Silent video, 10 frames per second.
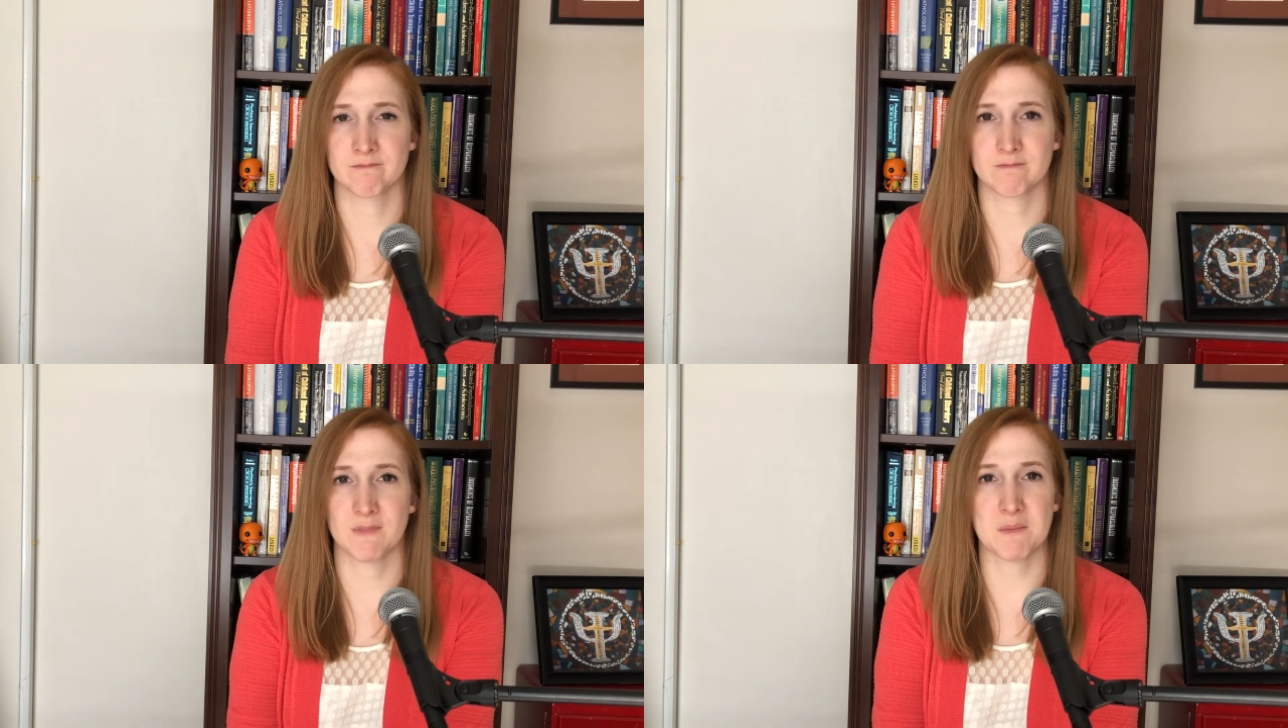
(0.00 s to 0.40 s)

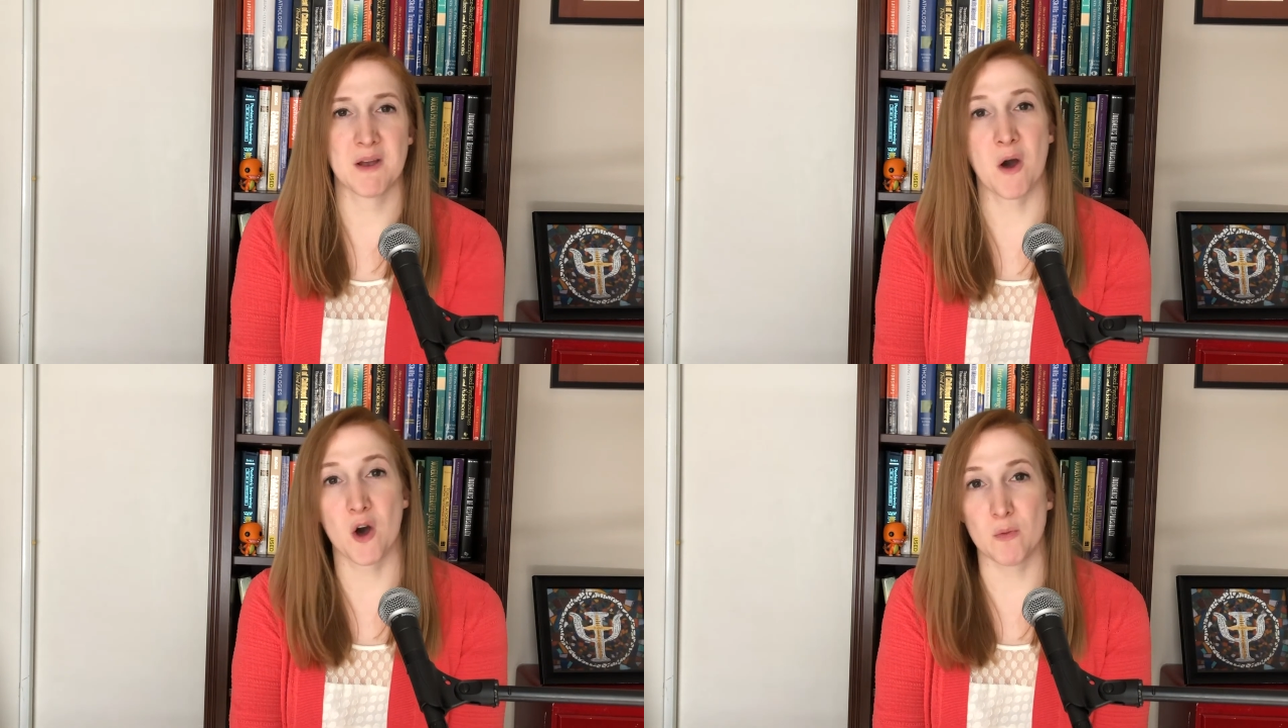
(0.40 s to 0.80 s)
But my
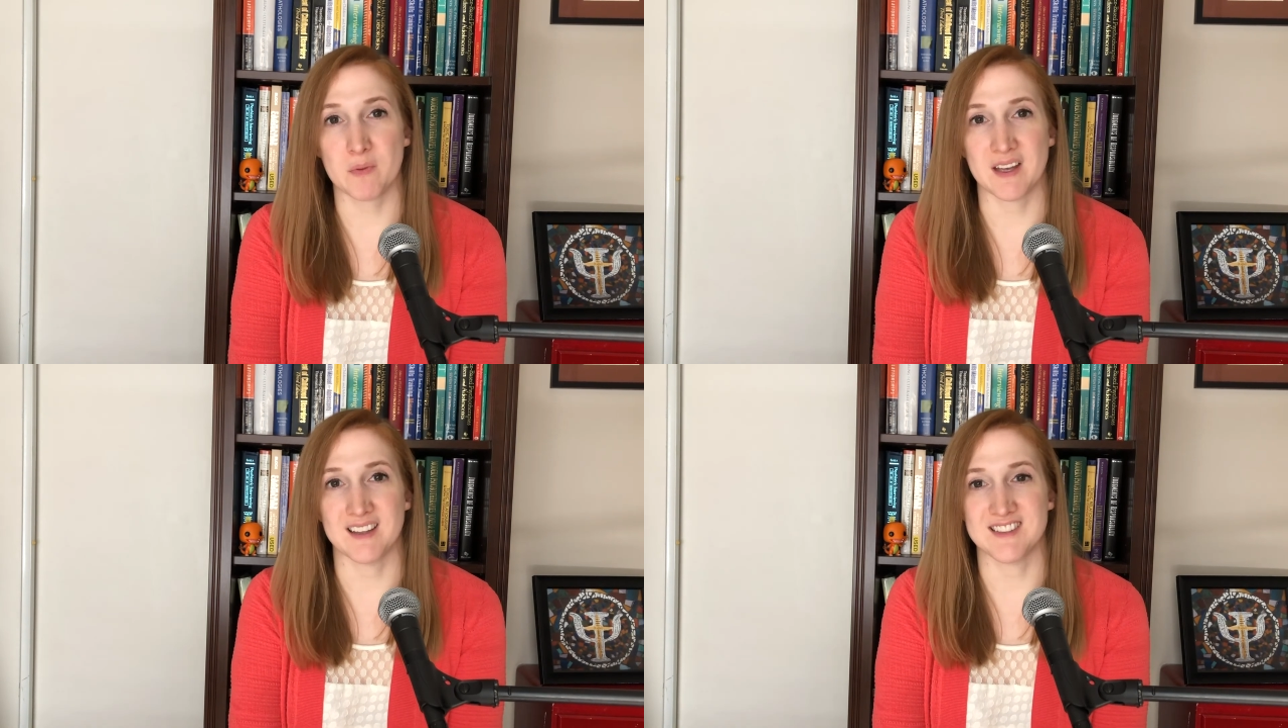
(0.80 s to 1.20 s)
hope
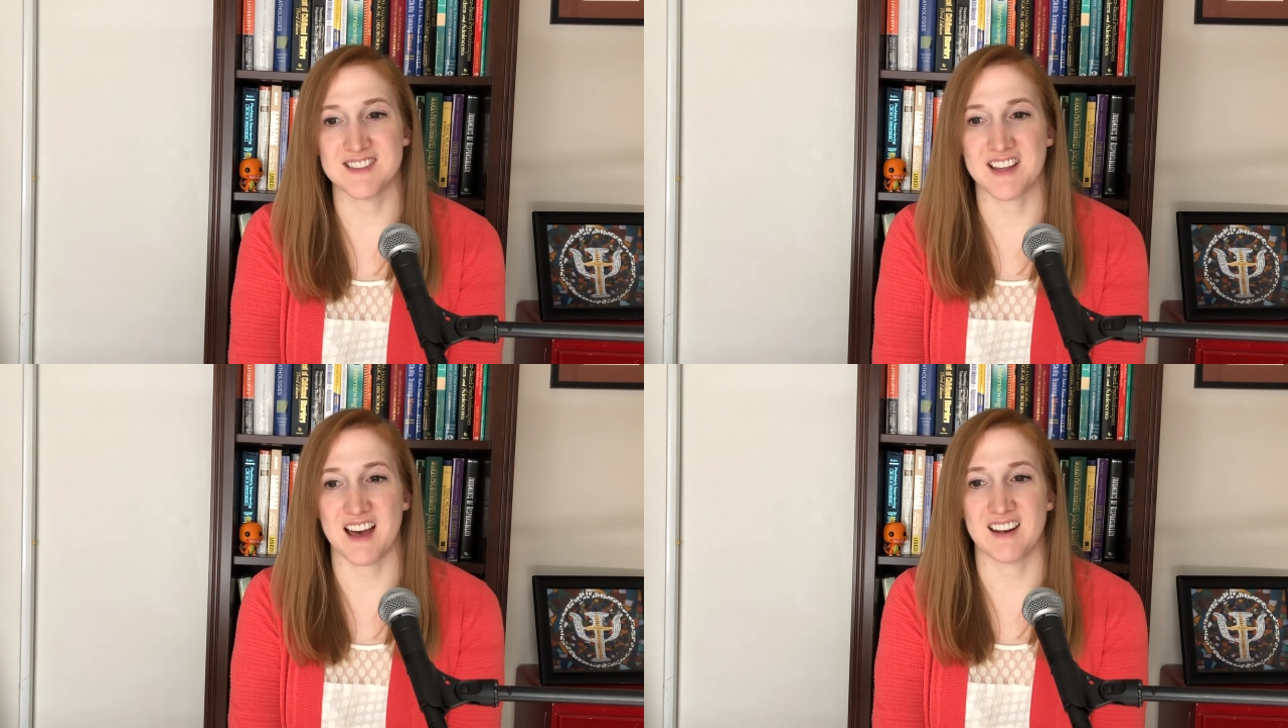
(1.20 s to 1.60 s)
is
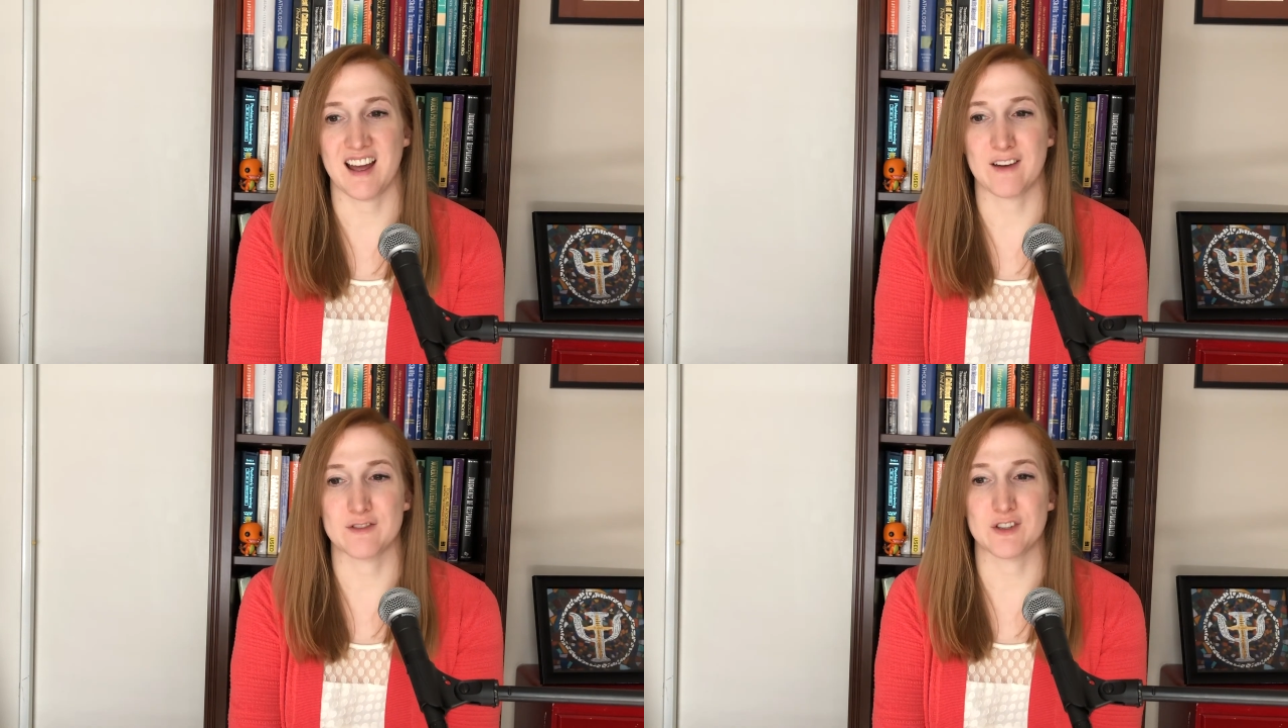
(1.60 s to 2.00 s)
that
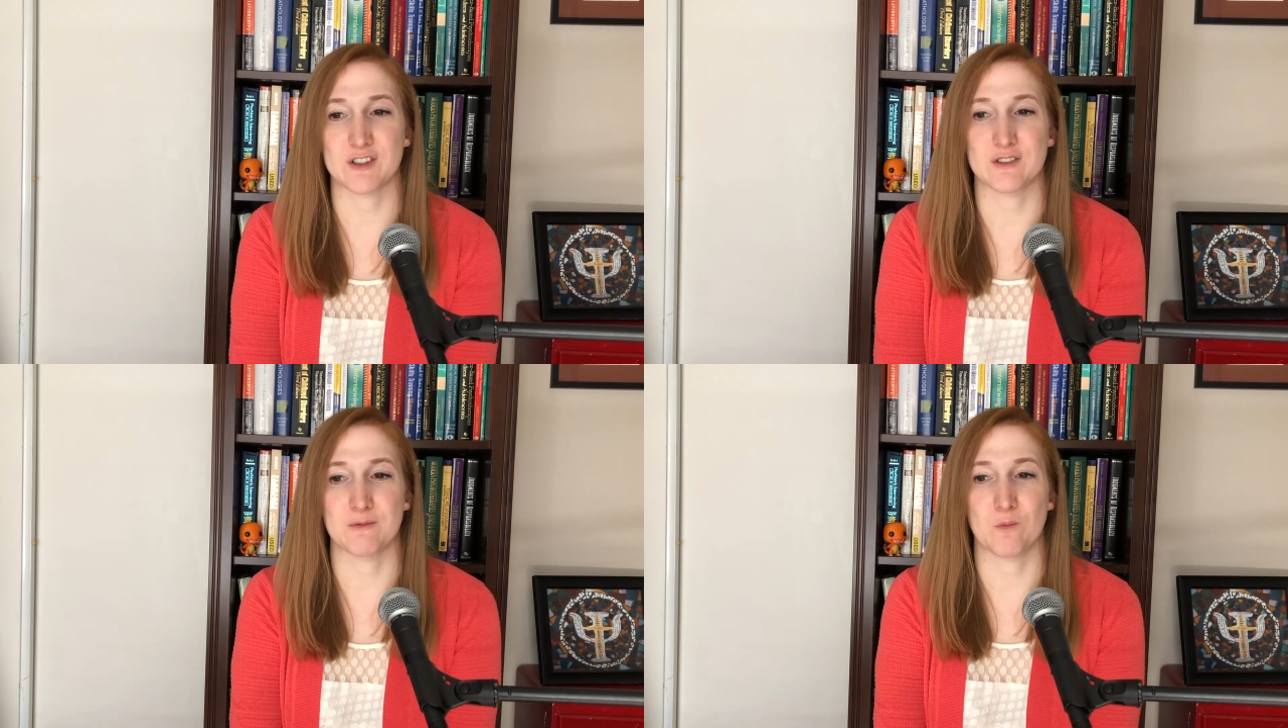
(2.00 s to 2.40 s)

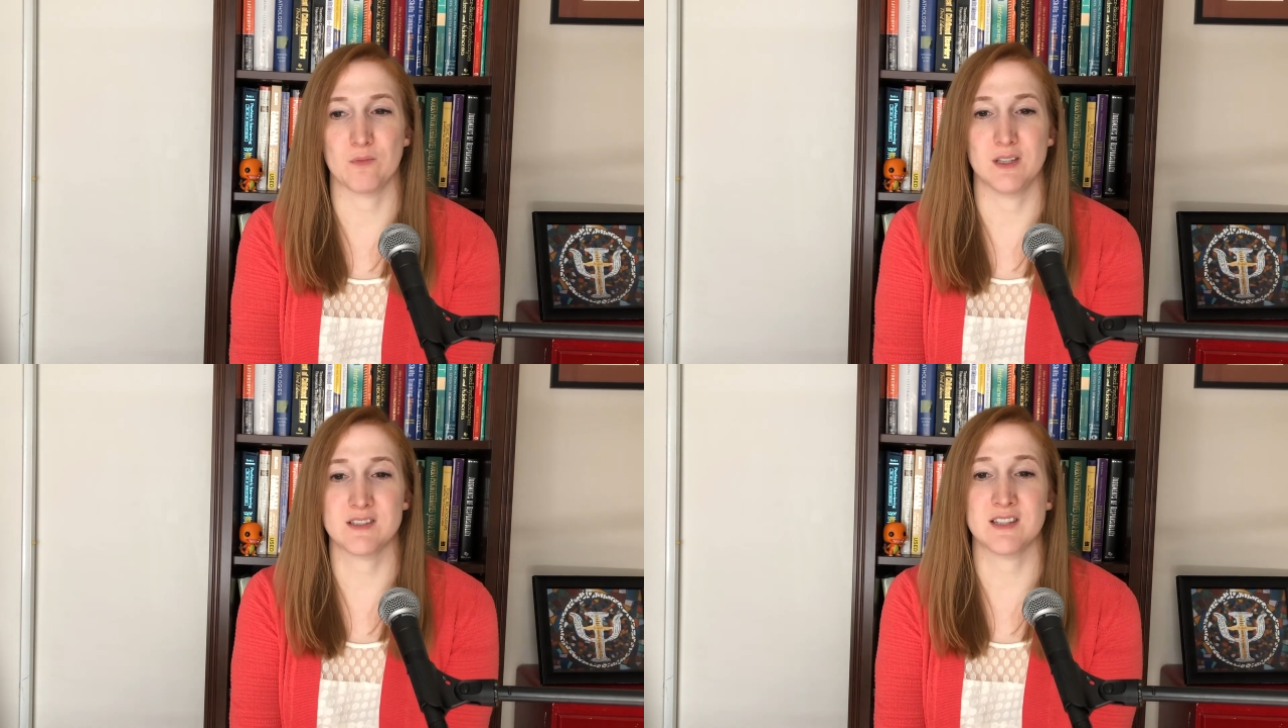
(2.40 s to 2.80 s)
after
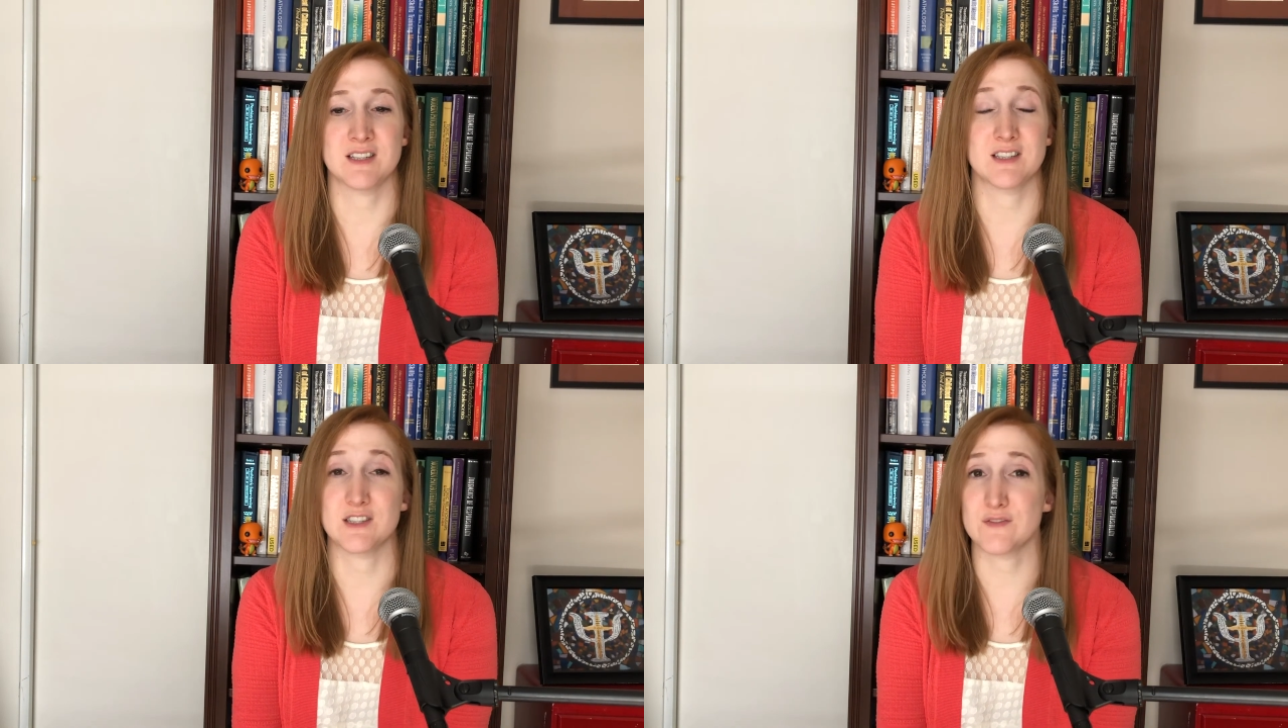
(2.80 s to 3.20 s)
listening
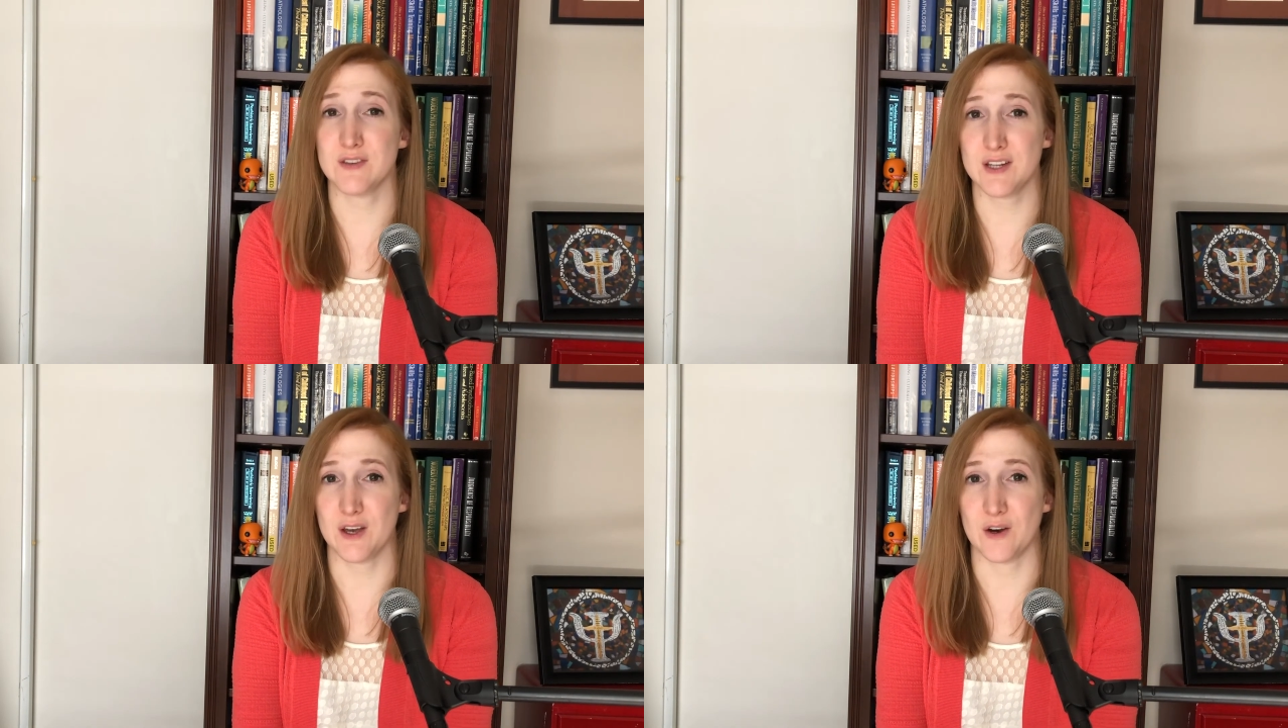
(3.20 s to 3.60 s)
to this
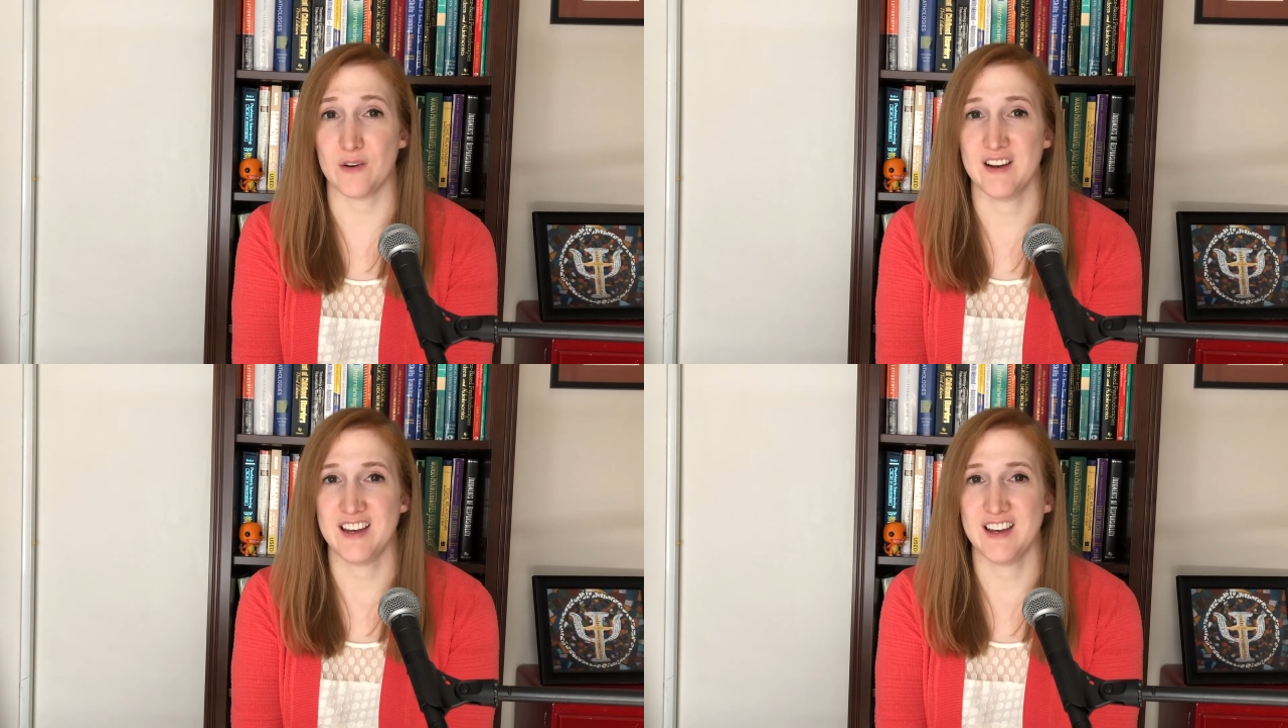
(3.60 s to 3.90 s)
video,